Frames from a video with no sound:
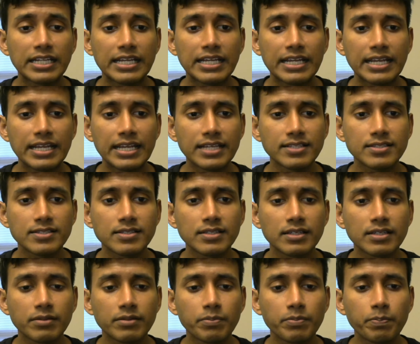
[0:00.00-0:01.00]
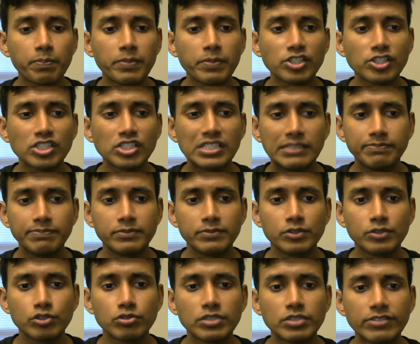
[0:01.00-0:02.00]
is bishop
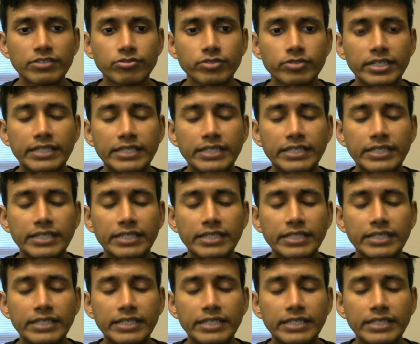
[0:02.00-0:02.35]
to d3.